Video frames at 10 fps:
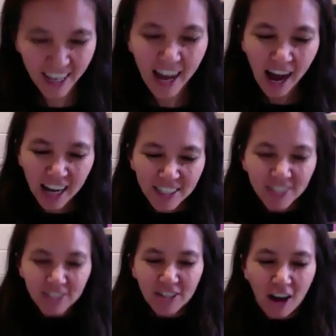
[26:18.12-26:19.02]
I
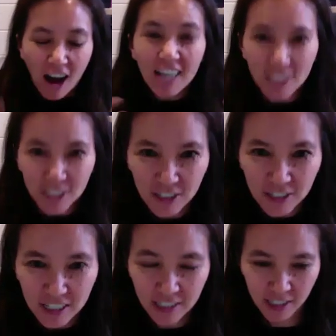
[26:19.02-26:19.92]
still
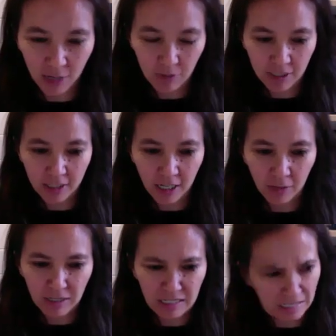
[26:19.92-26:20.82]
need someone to tell
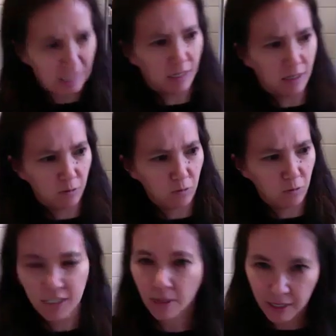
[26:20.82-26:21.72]
me,
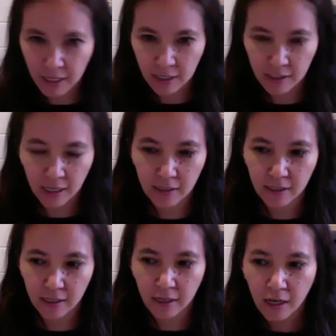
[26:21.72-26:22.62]
was I making sense?
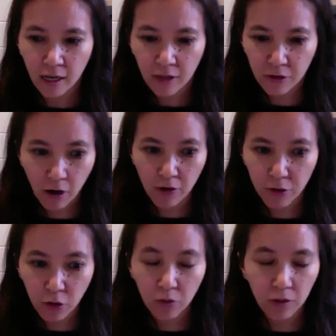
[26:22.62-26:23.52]
And there are
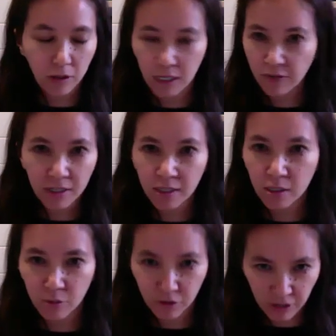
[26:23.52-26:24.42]
even in the
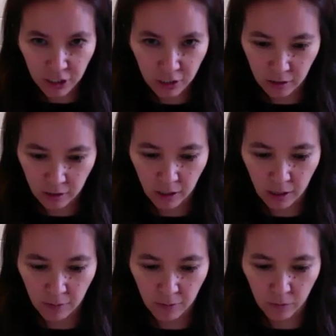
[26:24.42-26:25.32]

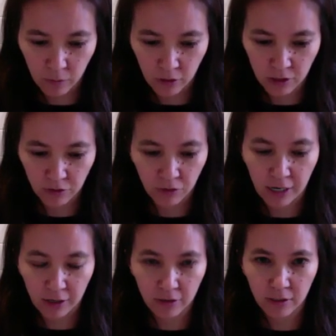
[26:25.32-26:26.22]
professional world of
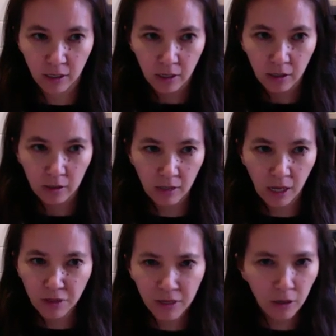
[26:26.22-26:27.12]
writers,
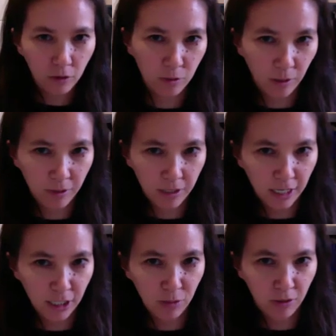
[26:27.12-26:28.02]
nothing goes to
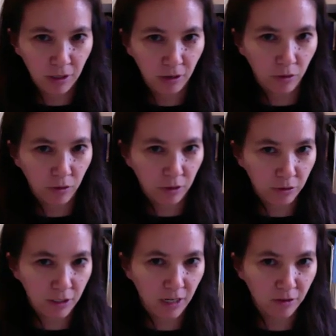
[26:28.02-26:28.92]
publication without going through
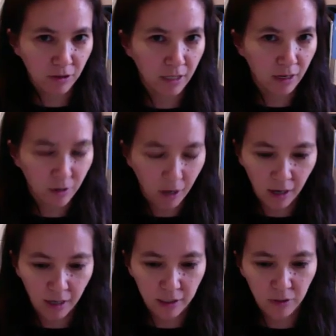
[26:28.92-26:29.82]
several set of
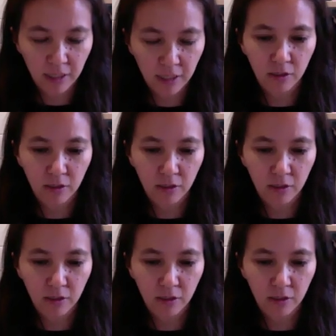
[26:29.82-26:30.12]
eyes, right?